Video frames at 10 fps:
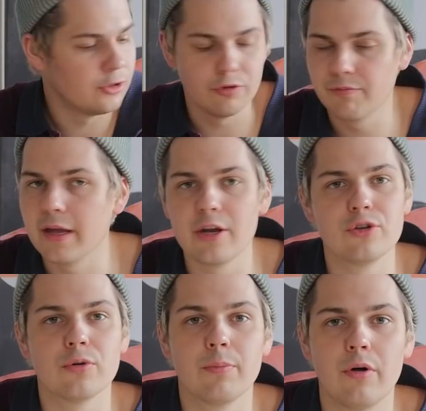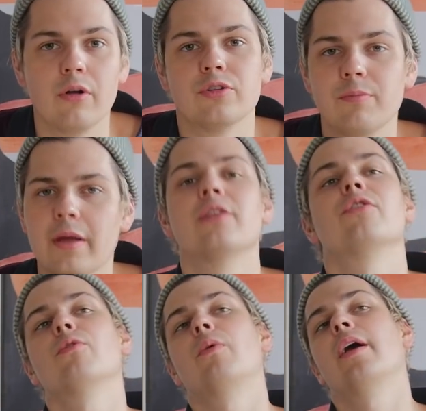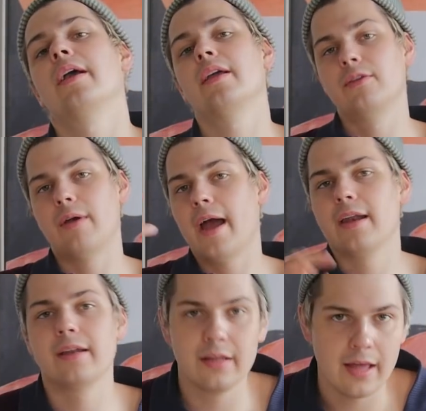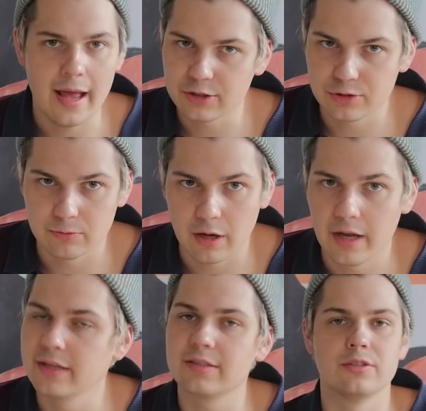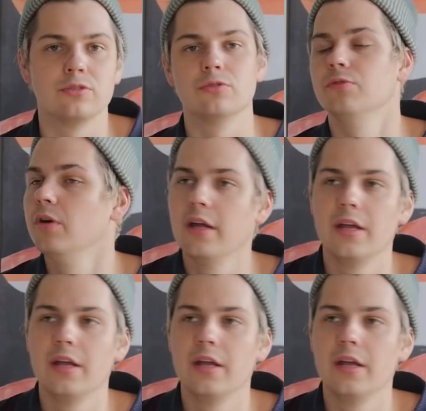You've made it your bowl. You made it their way. You added extra rice. You